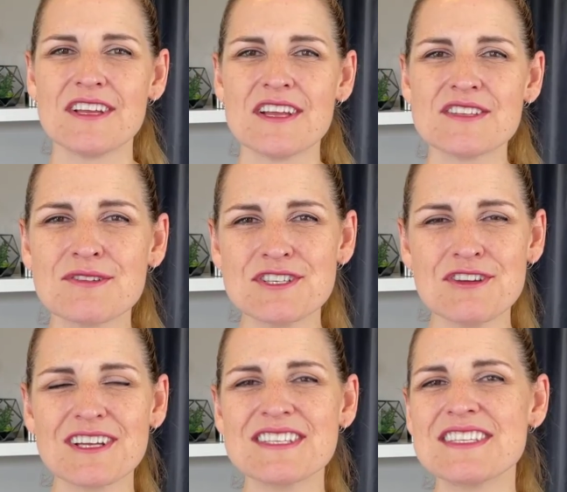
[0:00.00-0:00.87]
So you
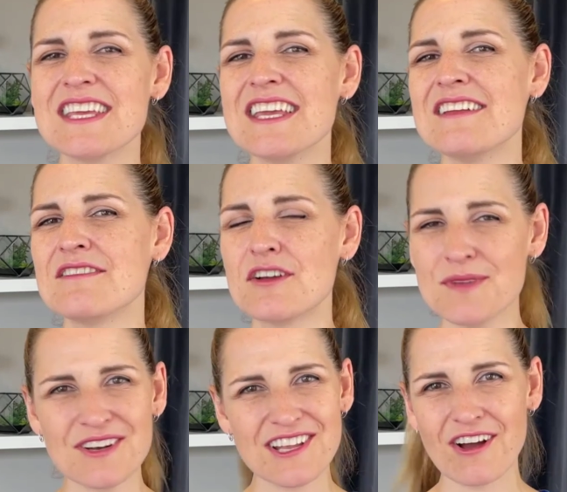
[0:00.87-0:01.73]
can see,
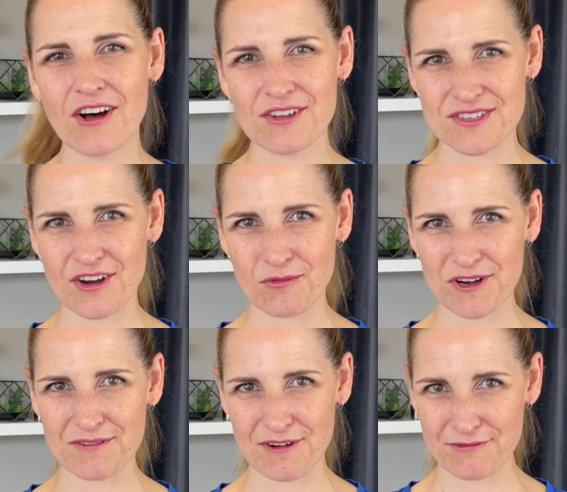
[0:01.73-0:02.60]
community halls are one
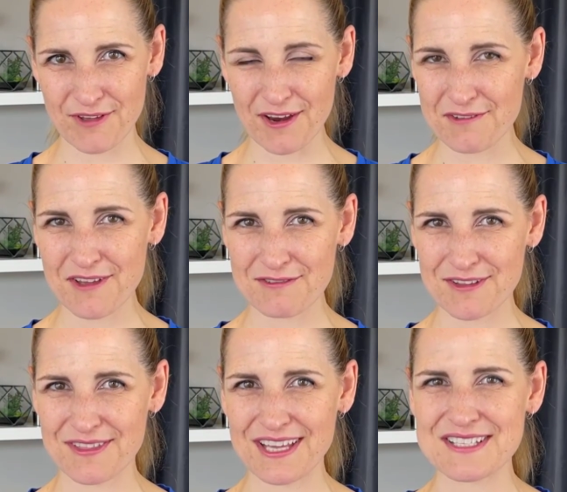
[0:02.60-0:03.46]
of our very favorite
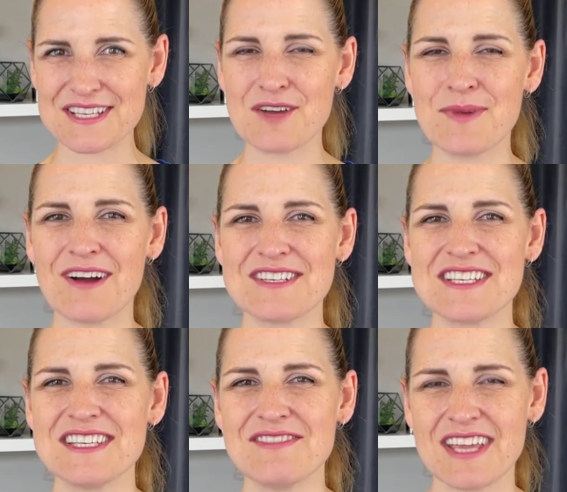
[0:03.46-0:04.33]
things about
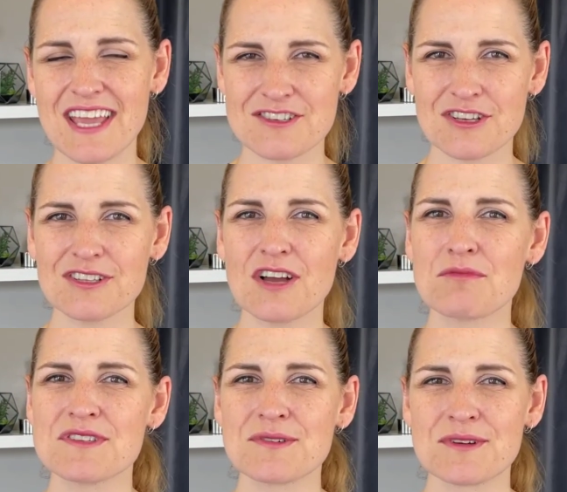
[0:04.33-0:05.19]
Disney Vacation Club
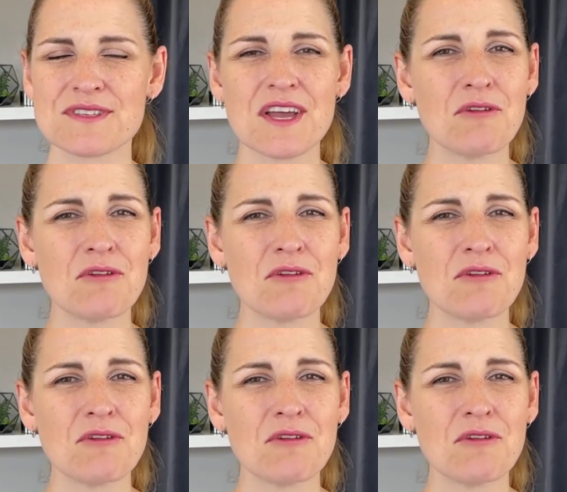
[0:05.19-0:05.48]
resorts.